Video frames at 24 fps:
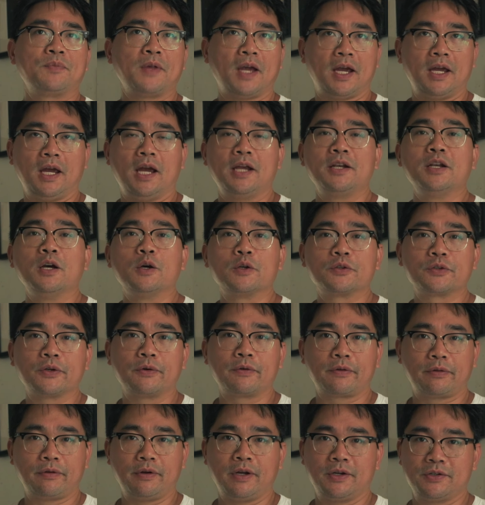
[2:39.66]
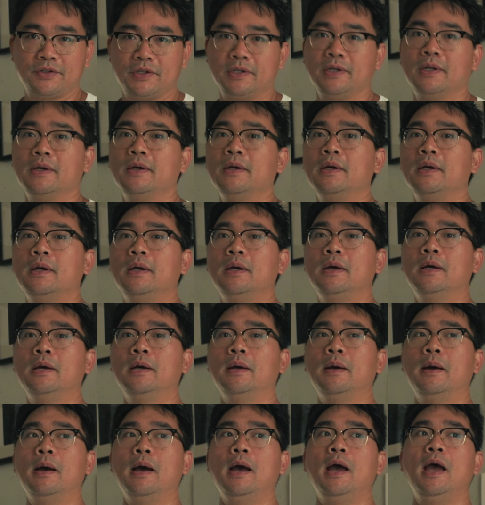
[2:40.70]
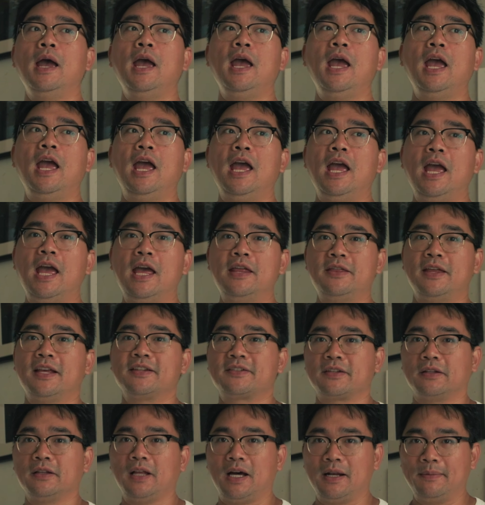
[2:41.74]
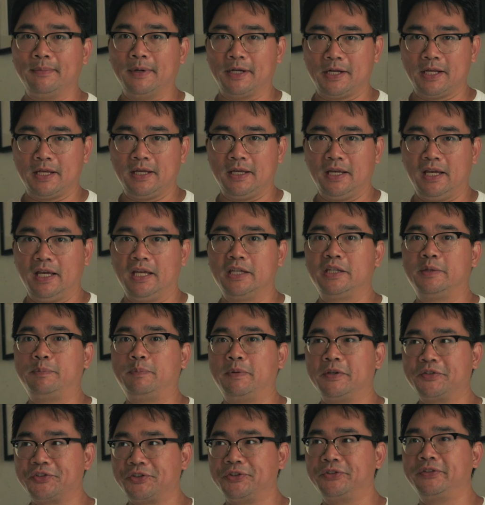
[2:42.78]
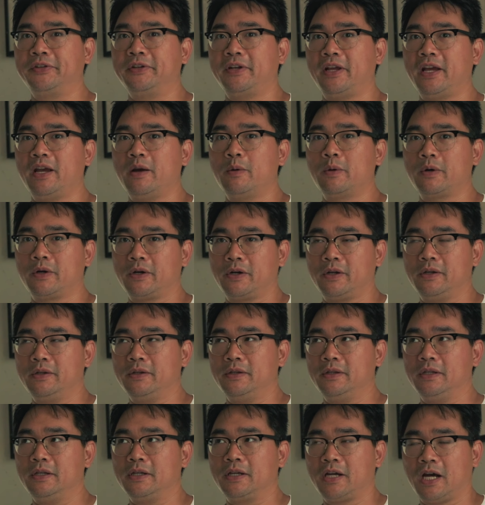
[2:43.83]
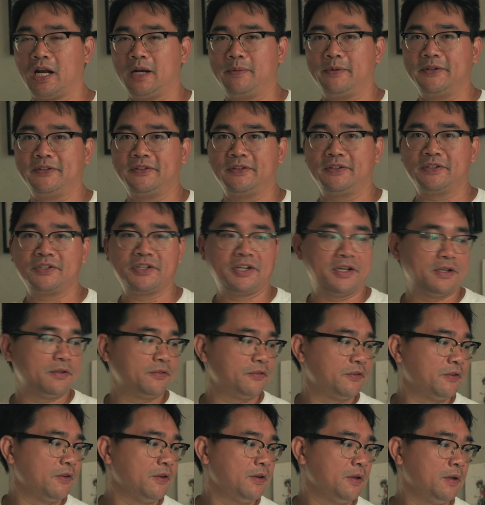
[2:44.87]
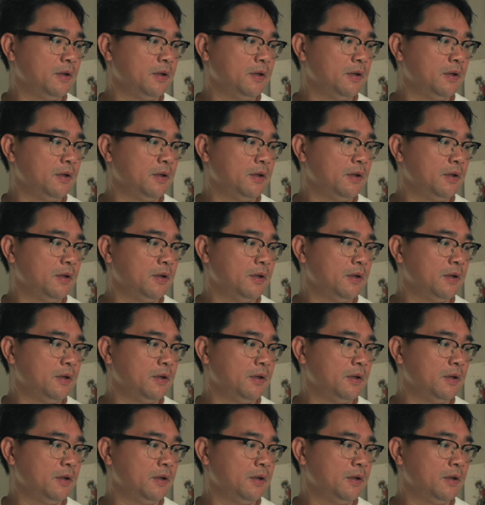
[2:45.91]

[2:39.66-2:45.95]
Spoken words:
I know it's over 300. And that's a lot of money, especially today where the economy's in the shits.